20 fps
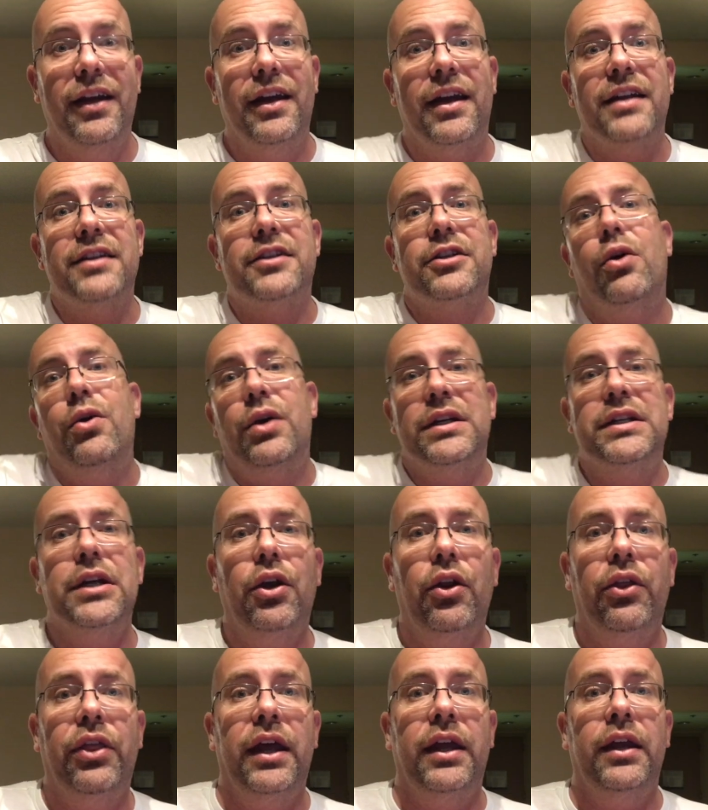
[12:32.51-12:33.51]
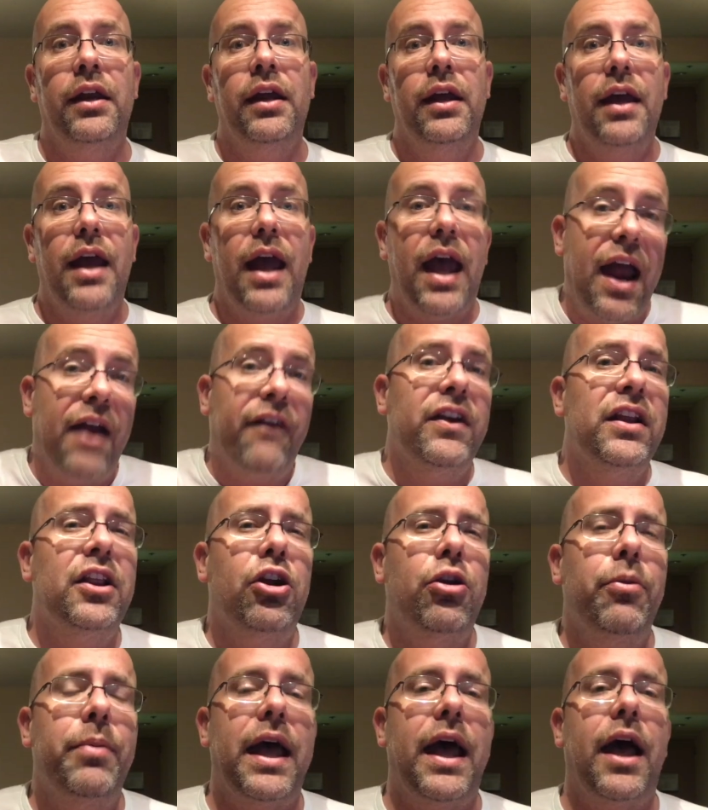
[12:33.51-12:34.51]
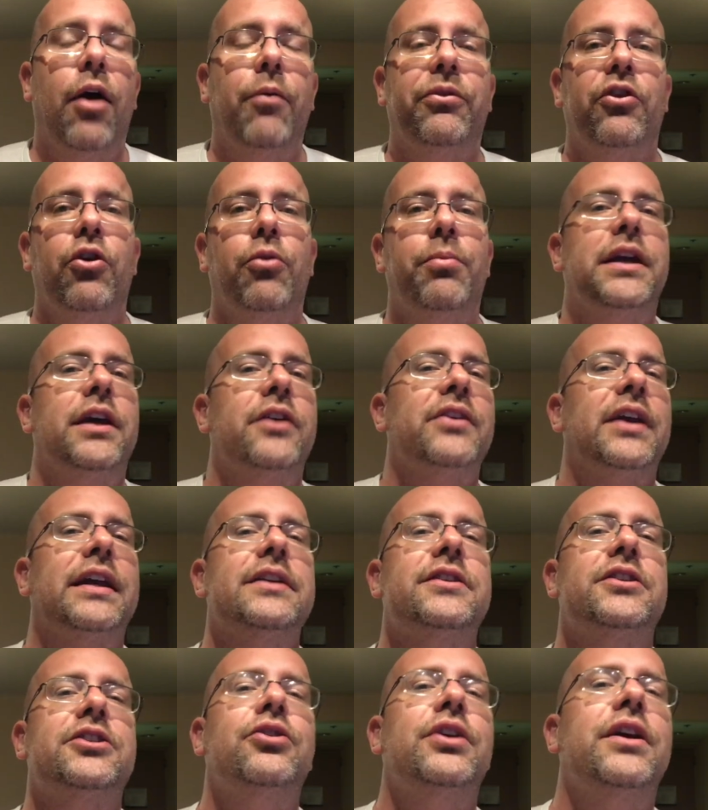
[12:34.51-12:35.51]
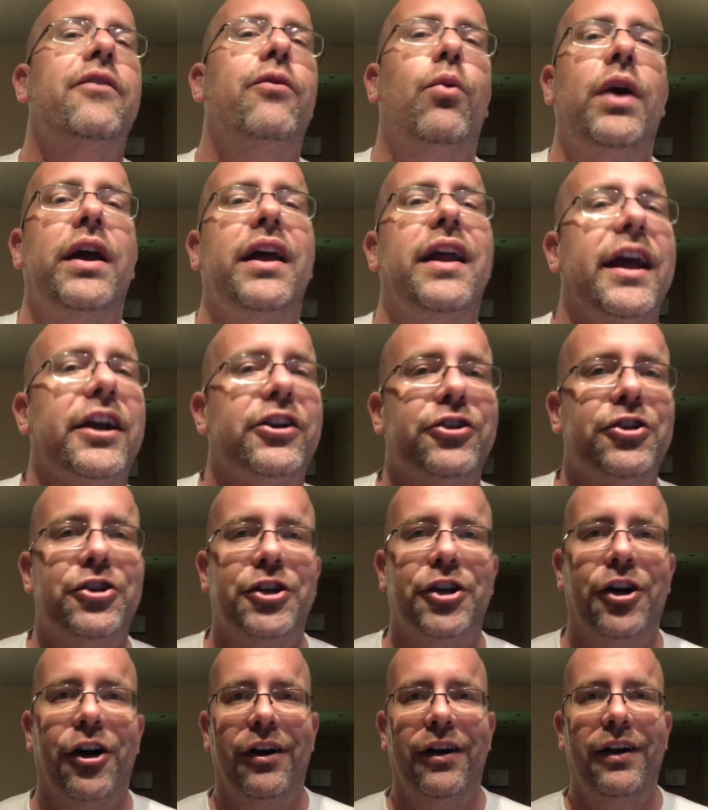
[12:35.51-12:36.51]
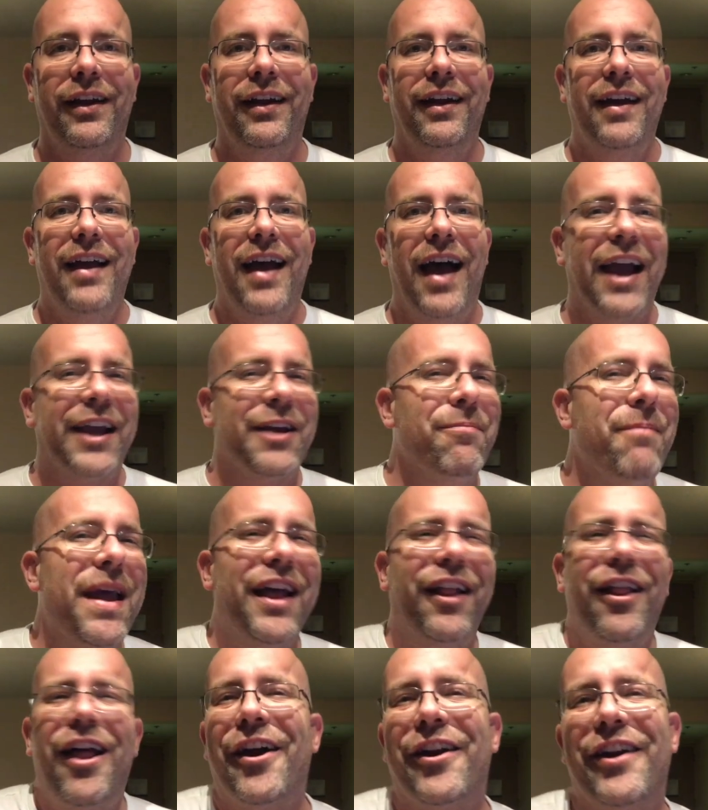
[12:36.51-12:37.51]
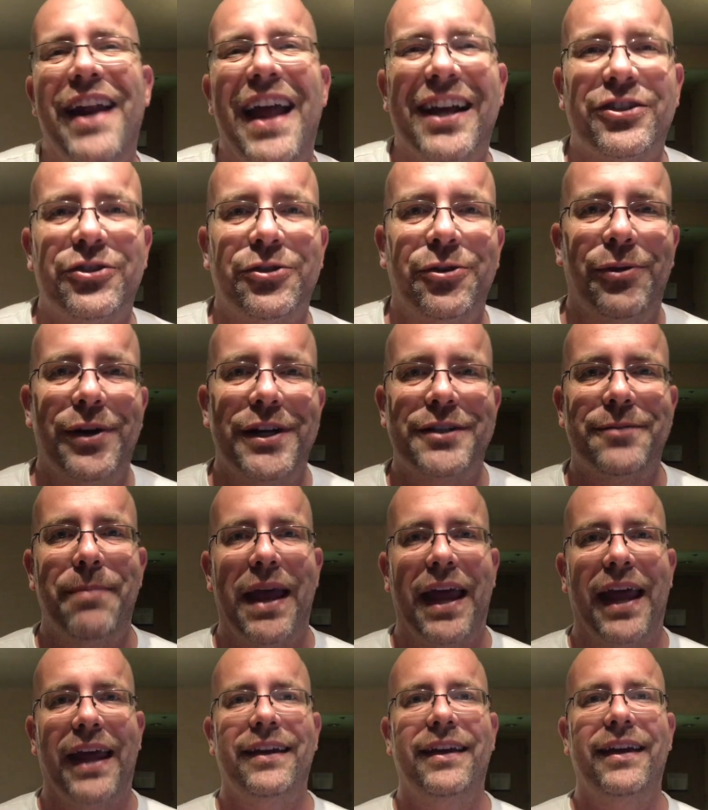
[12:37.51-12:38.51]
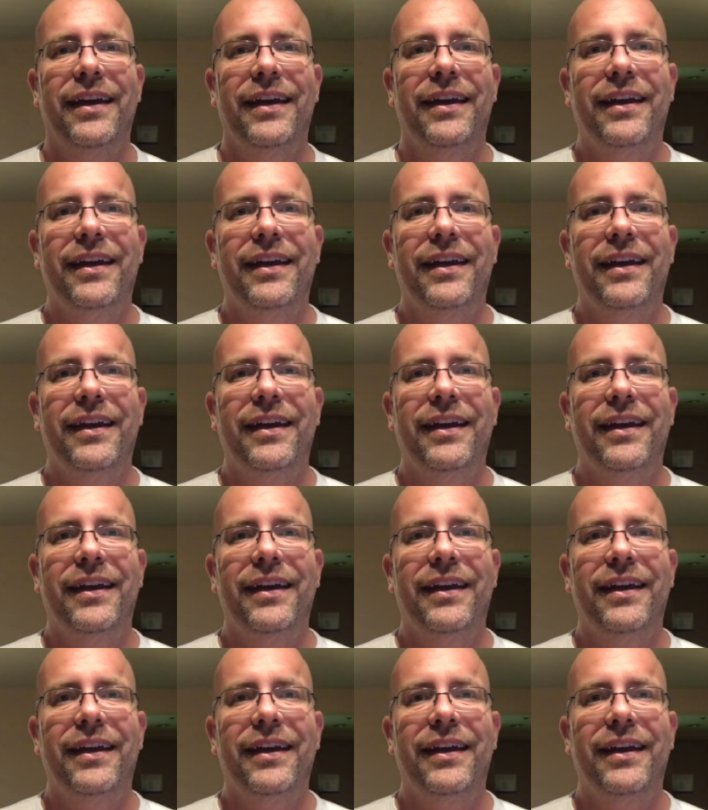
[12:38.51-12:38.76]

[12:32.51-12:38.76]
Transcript: And so until then, every little bit helps though because I can still give away an extra shirt. I can mail out an extra wristband.